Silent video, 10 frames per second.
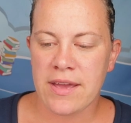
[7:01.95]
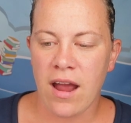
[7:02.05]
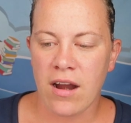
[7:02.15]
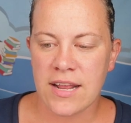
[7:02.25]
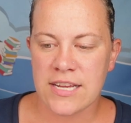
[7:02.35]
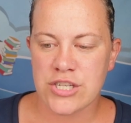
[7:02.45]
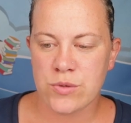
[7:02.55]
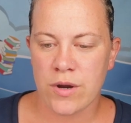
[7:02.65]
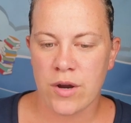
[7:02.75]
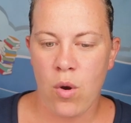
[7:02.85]
my card
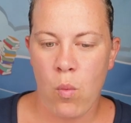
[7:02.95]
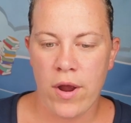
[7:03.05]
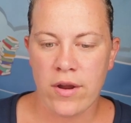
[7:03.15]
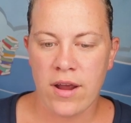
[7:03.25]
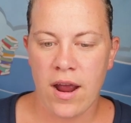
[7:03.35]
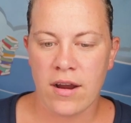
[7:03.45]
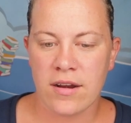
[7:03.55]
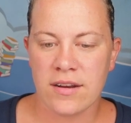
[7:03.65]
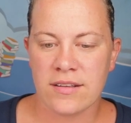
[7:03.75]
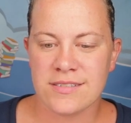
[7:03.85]
issuer,
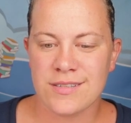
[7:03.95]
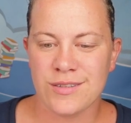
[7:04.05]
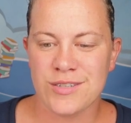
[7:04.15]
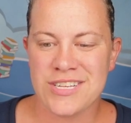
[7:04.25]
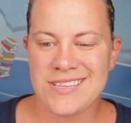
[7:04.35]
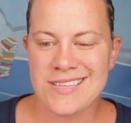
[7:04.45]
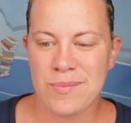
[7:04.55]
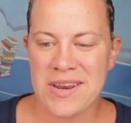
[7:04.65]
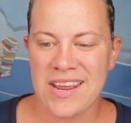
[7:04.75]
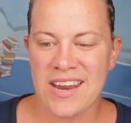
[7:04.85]
Wirecard Solutions
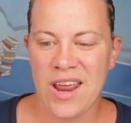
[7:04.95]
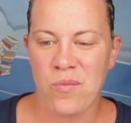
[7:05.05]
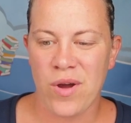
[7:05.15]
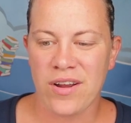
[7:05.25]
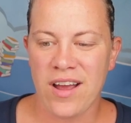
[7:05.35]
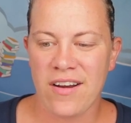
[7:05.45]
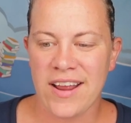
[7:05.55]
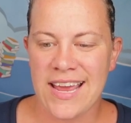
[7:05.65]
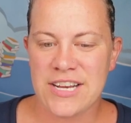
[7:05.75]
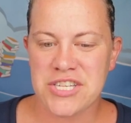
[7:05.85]
Limited, and
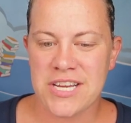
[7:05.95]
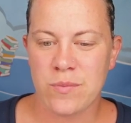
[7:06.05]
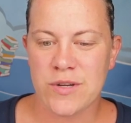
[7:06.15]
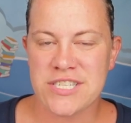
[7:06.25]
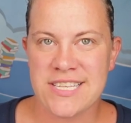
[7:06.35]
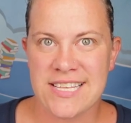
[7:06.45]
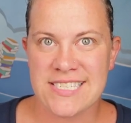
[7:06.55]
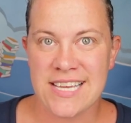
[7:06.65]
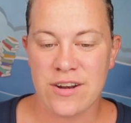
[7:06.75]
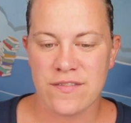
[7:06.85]
Wirecard AG, which is at the
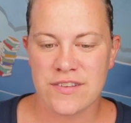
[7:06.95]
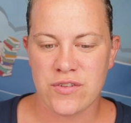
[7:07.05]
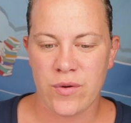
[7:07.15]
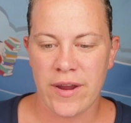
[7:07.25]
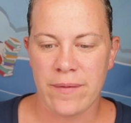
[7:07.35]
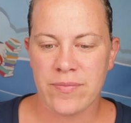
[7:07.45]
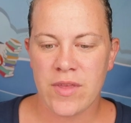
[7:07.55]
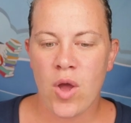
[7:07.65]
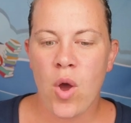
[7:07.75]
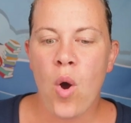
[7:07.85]
center of the story?
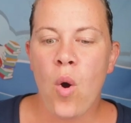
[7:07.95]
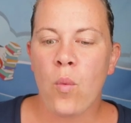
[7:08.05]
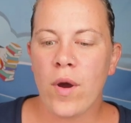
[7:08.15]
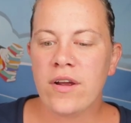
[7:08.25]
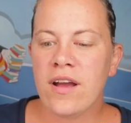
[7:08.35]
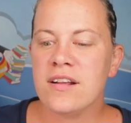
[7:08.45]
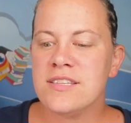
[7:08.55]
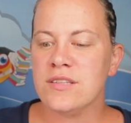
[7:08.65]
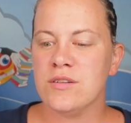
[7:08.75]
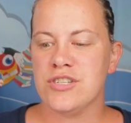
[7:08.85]

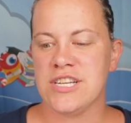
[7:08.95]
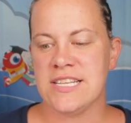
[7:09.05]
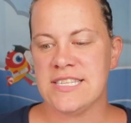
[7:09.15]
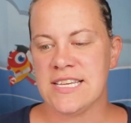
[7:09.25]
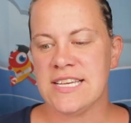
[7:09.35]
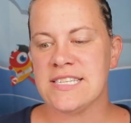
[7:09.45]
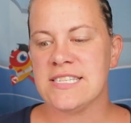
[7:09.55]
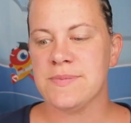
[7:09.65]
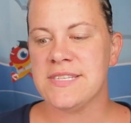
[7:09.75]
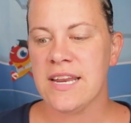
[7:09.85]
Wirecard Solutions is a
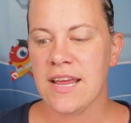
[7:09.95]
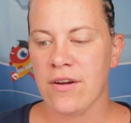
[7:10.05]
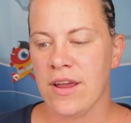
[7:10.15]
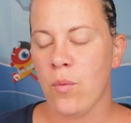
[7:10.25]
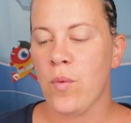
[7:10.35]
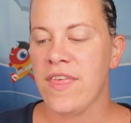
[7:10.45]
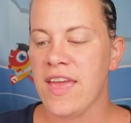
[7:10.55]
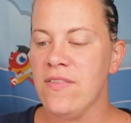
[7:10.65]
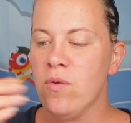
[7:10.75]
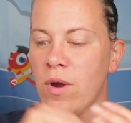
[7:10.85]
subsidiary
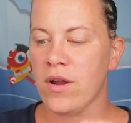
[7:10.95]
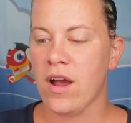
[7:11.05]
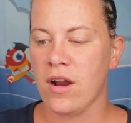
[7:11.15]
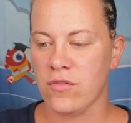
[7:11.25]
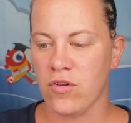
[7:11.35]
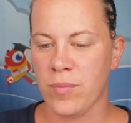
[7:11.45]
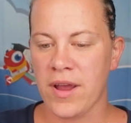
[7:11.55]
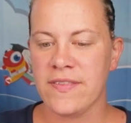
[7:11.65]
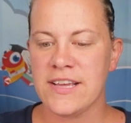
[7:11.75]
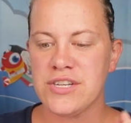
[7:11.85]
within the Wirecard group,
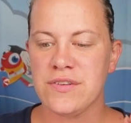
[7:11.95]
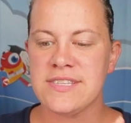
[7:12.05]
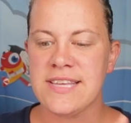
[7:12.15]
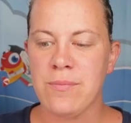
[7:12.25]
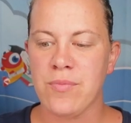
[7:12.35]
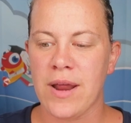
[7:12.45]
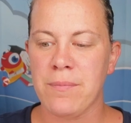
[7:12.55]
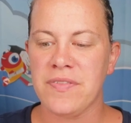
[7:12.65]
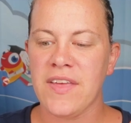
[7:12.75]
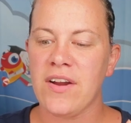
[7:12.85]
and they share the same
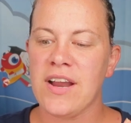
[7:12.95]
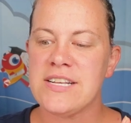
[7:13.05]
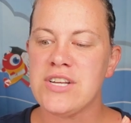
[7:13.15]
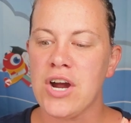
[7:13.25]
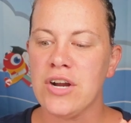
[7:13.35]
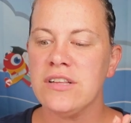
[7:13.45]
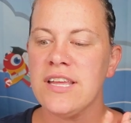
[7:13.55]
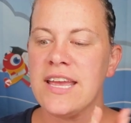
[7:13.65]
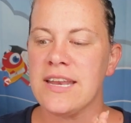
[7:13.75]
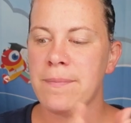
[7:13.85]
brand, but they are
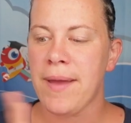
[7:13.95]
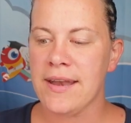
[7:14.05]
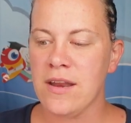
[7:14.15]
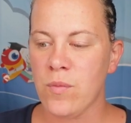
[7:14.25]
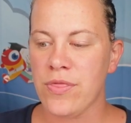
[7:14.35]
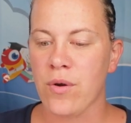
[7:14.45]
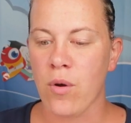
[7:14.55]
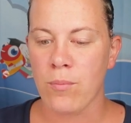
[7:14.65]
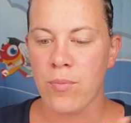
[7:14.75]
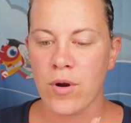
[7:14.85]
entirely independent with their
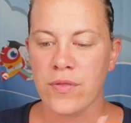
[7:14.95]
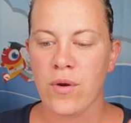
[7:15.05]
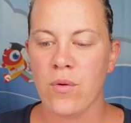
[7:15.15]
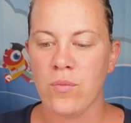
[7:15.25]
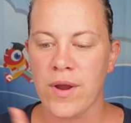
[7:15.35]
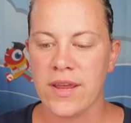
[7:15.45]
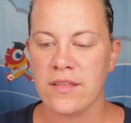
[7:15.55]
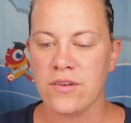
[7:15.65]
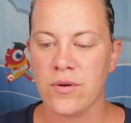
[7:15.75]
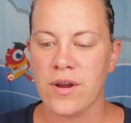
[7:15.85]
own board, their own
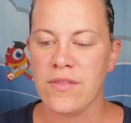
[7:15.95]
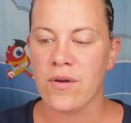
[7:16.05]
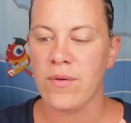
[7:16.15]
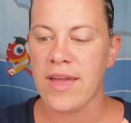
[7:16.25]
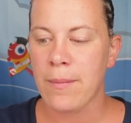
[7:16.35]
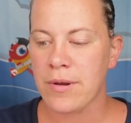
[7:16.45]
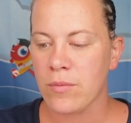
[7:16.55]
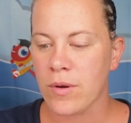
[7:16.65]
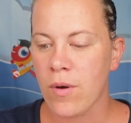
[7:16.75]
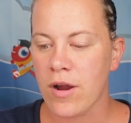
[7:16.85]
regulatory, their own
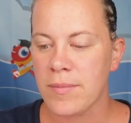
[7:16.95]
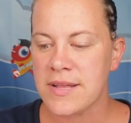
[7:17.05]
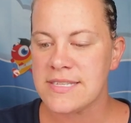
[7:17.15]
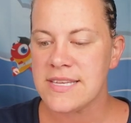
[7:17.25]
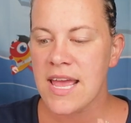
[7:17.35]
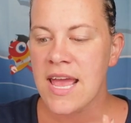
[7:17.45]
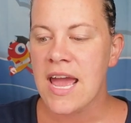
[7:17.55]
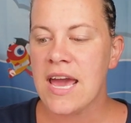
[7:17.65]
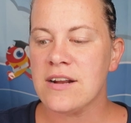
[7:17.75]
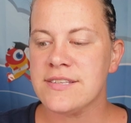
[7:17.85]
capital requirements,
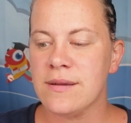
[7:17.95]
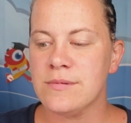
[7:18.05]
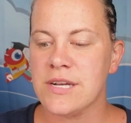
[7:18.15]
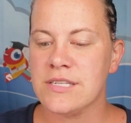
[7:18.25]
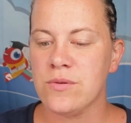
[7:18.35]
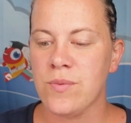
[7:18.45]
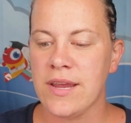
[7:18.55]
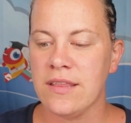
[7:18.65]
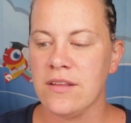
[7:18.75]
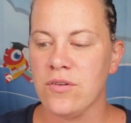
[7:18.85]
and are subject to
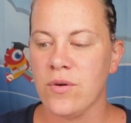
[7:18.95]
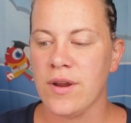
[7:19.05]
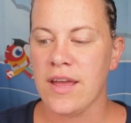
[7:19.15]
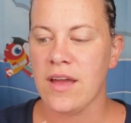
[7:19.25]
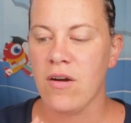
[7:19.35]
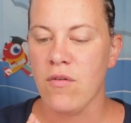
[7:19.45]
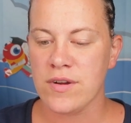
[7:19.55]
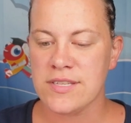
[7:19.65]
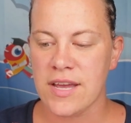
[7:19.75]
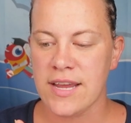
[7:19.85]
regulatory
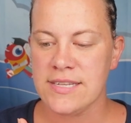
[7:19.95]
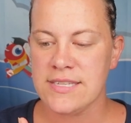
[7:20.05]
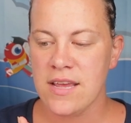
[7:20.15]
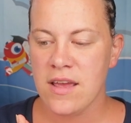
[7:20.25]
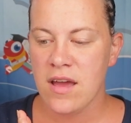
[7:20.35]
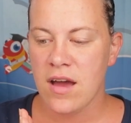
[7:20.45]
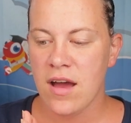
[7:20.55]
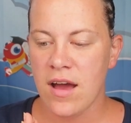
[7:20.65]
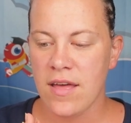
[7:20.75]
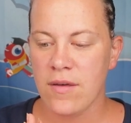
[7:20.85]
oversight.
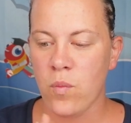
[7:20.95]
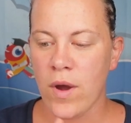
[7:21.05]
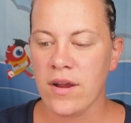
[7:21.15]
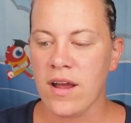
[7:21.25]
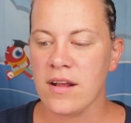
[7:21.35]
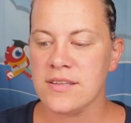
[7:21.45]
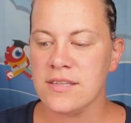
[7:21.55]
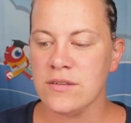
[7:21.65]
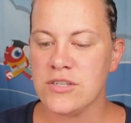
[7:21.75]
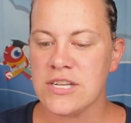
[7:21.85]
Wirecard
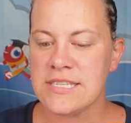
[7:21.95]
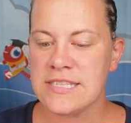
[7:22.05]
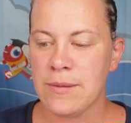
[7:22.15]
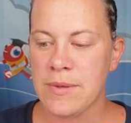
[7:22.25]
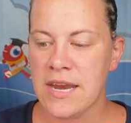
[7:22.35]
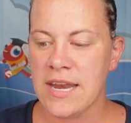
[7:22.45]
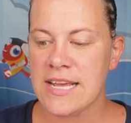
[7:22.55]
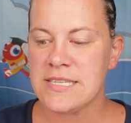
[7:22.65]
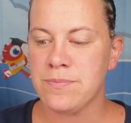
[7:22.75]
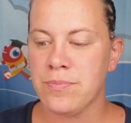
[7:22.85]
Solutions Limited
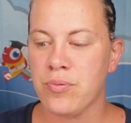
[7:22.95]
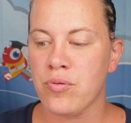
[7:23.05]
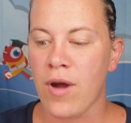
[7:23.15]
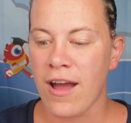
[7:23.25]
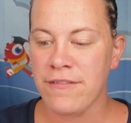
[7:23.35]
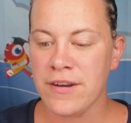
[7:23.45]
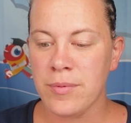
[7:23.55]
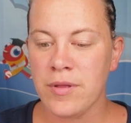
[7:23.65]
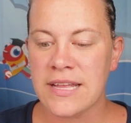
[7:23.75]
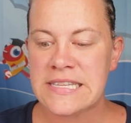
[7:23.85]
is
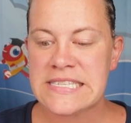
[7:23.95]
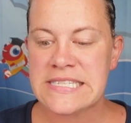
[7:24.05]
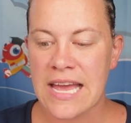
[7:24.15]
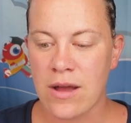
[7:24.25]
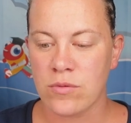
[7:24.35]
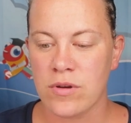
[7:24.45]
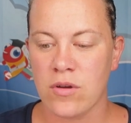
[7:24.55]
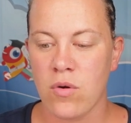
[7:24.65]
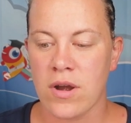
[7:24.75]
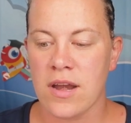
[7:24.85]
profitable and sound
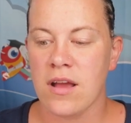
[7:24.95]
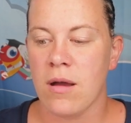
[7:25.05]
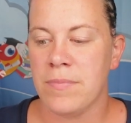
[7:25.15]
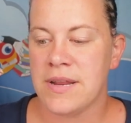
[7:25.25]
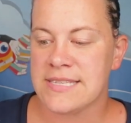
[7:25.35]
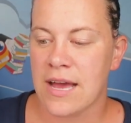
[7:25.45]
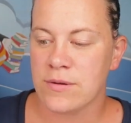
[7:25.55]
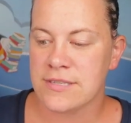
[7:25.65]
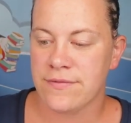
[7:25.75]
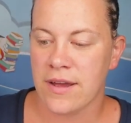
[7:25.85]
according to company's
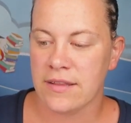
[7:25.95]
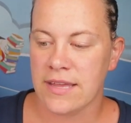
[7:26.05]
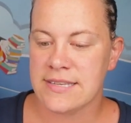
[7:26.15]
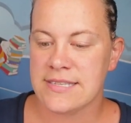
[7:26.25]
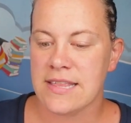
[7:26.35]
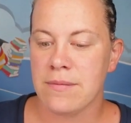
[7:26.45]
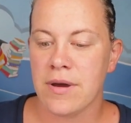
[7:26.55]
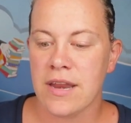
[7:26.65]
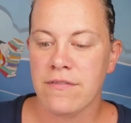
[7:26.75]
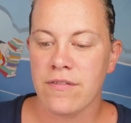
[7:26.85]
house filings, and the
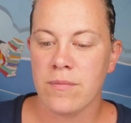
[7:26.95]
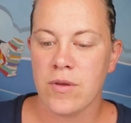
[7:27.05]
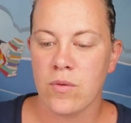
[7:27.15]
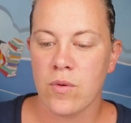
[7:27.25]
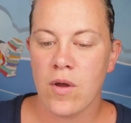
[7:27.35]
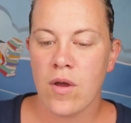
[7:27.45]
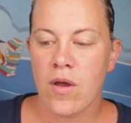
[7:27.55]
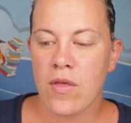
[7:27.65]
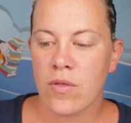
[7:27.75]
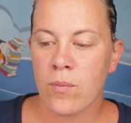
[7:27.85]
money
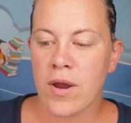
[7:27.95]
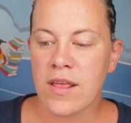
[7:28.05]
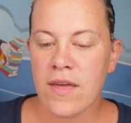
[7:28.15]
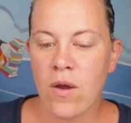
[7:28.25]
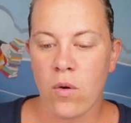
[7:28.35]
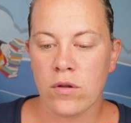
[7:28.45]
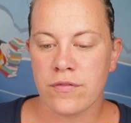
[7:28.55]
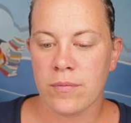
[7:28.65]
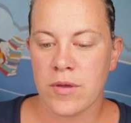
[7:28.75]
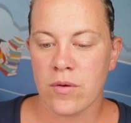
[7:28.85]
they
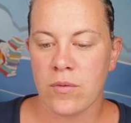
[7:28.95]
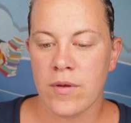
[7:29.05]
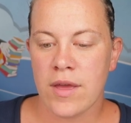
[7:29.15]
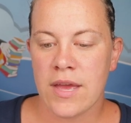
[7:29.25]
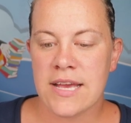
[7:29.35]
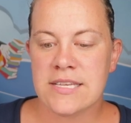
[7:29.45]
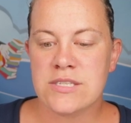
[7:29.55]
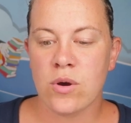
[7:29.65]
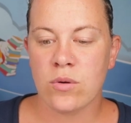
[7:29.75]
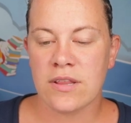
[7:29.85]
hold from you
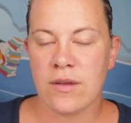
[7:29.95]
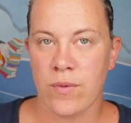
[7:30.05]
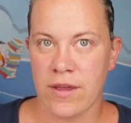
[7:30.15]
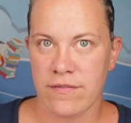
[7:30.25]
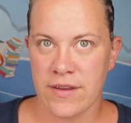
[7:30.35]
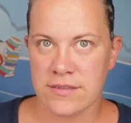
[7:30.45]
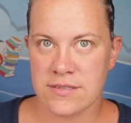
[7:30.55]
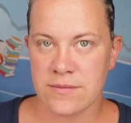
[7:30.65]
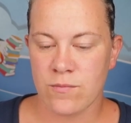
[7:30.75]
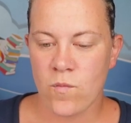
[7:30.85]
is totally ring-fenced.